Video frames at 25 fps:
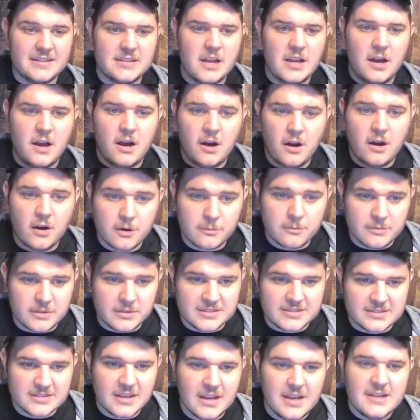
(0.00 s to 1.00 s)

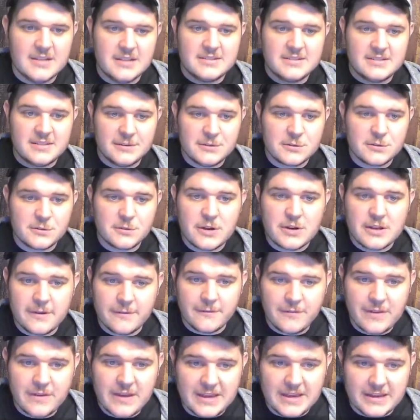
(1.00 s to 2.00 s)
harmless sensory
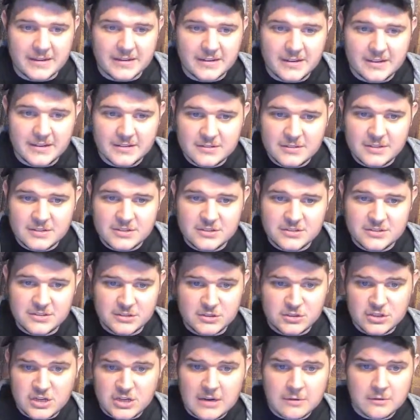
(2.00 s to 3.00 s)
effect, such as a
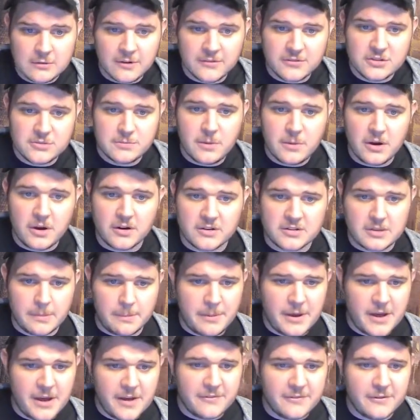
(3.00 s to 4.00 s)
shower of sparks, a
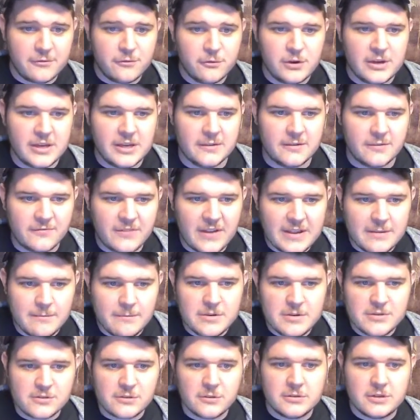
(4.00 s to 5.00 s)
puff of wind, faint
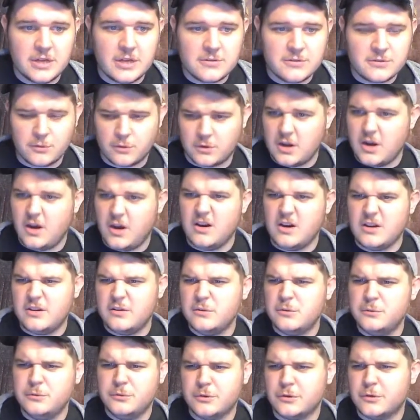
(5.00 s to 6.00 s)
musical notes, or an odd
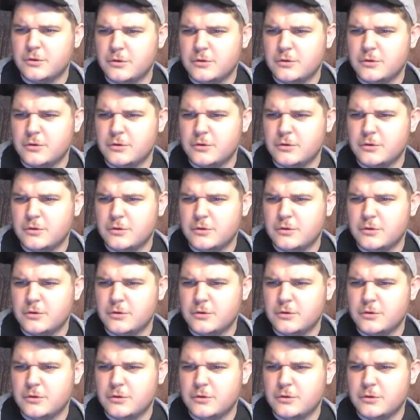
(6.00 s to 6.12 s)
odor.